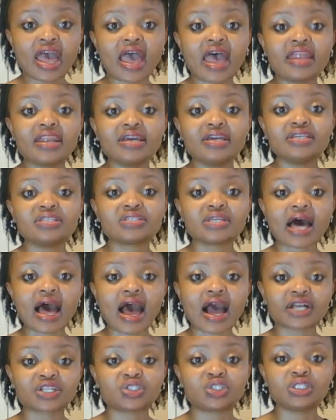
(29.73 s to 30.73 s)
and is
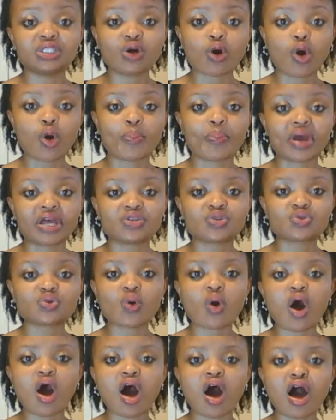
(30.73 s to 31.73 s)
actually open to
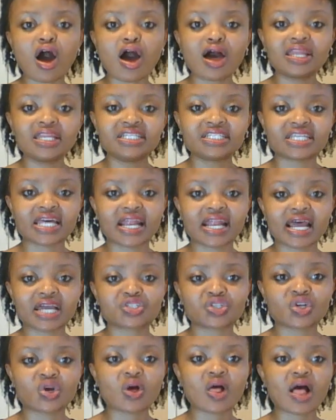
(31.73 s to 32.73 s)
all
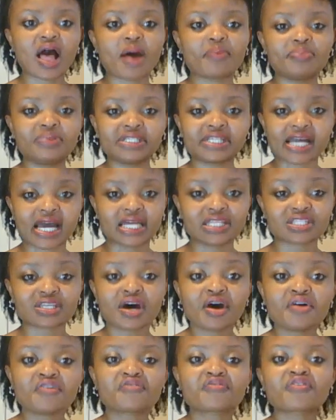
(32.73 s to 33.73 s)
international applicants
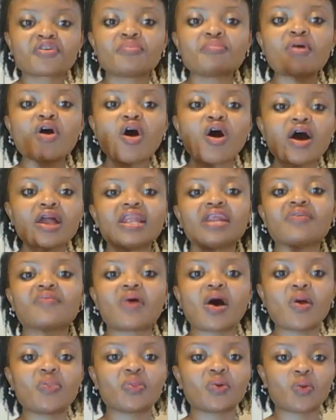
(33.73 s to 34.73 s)
from all
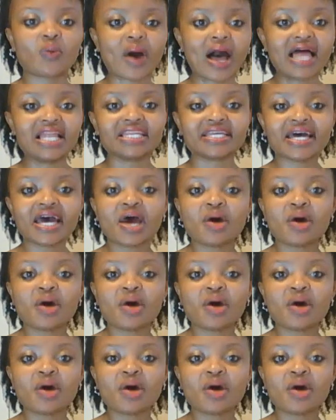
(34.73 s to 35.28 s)
around the world.